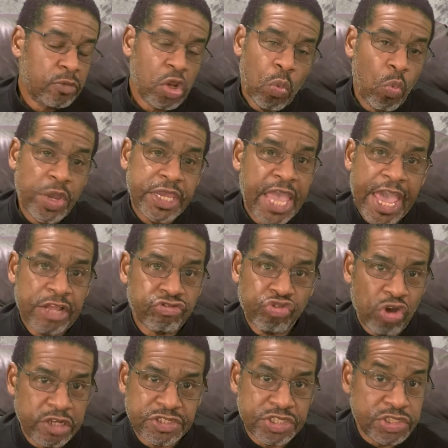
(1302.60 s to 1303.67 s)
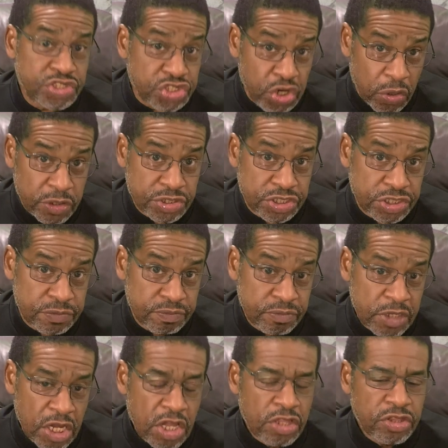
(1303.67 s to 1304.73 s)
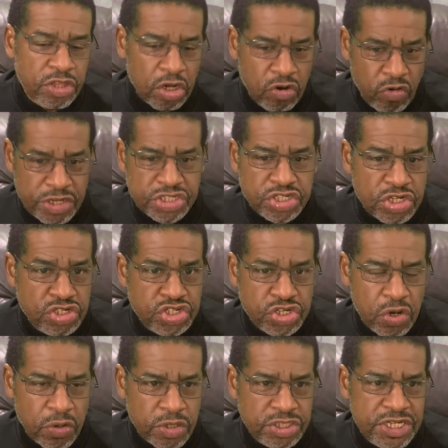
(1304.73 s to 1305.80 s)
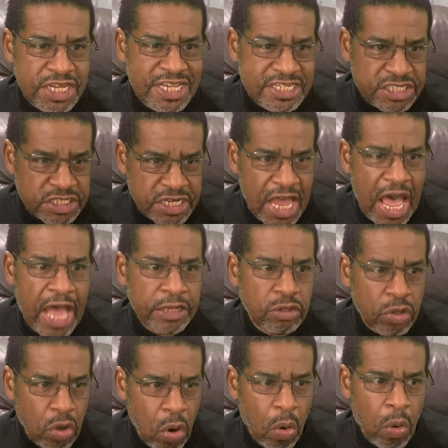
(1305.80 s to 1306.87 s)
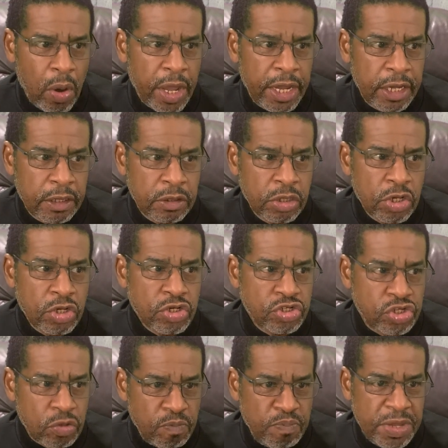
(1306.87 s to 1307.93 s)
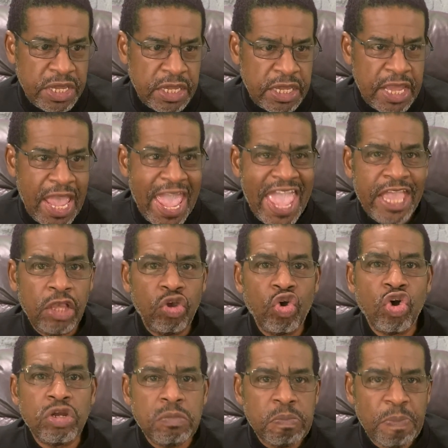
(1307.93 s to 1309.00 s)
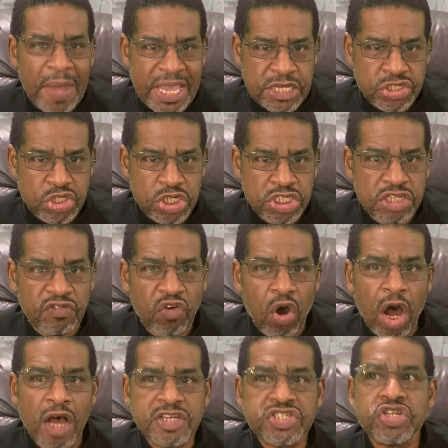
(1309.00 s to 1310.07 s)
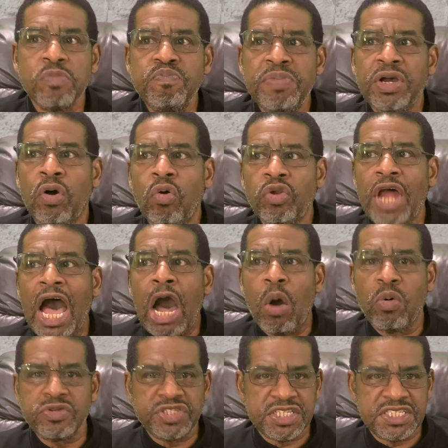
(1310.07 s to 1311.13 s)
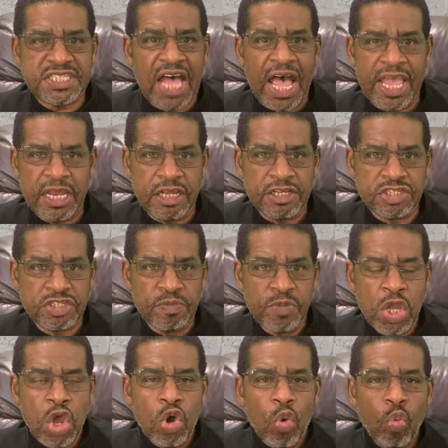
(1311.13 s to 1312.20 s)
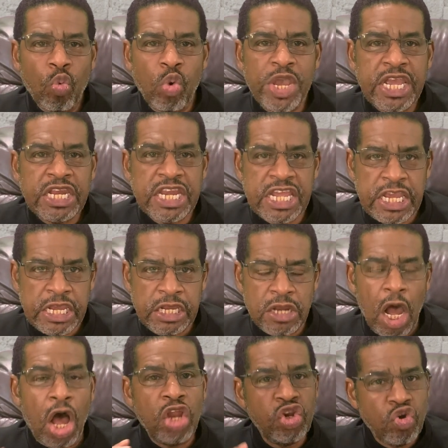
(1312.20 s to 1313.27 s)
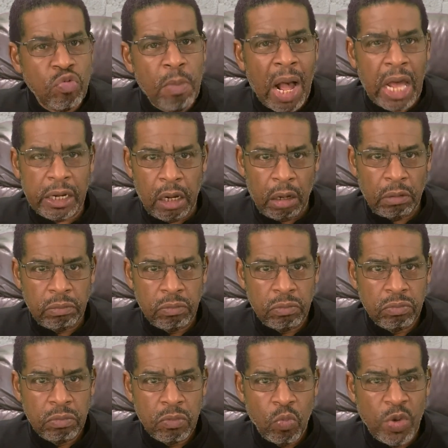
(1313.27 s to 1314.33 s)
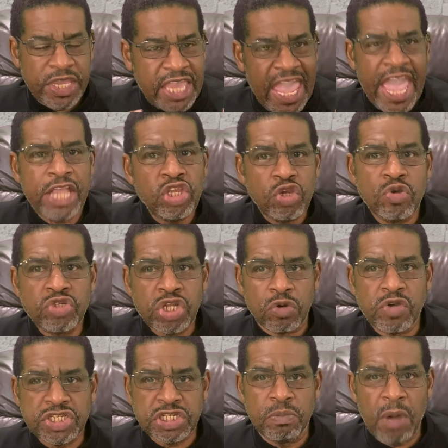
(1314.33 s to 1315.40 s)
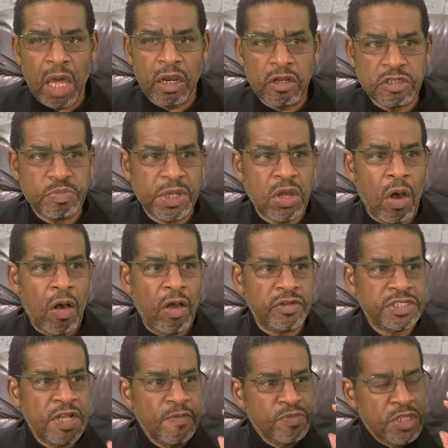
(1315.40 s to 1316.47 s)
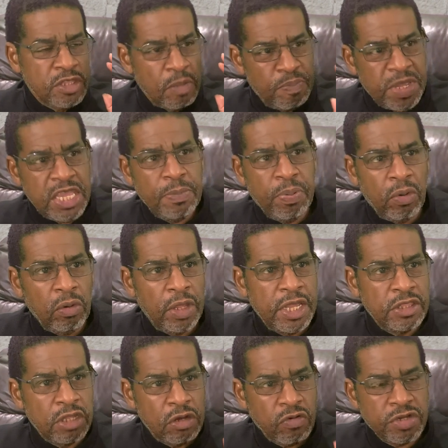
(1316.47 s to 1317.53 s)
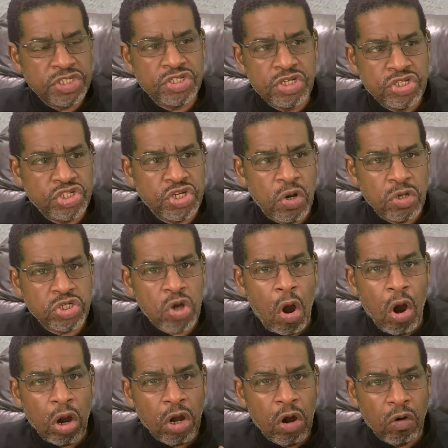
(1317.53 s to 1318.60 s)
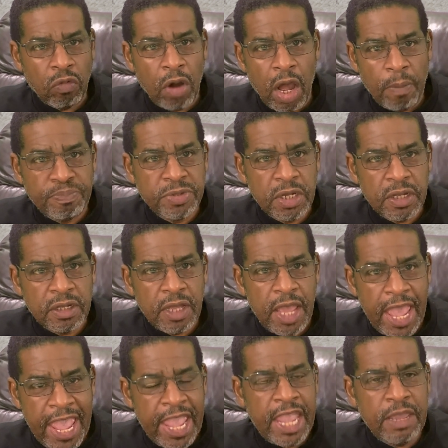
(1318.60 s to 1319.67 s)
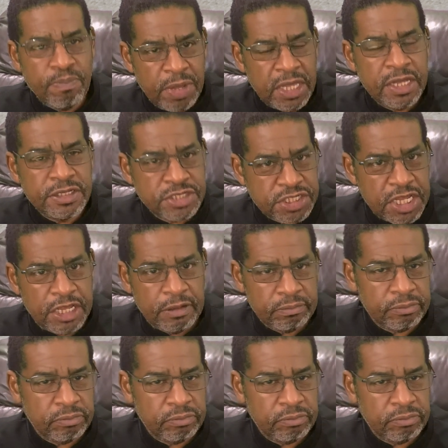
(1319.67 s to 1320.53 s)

We can't trust the church. The Christian church is not going to be a good basis for us to build our societies. We need a new model. We can't use the Christian models because the people in the Christian church are corrupt, A, B, and C.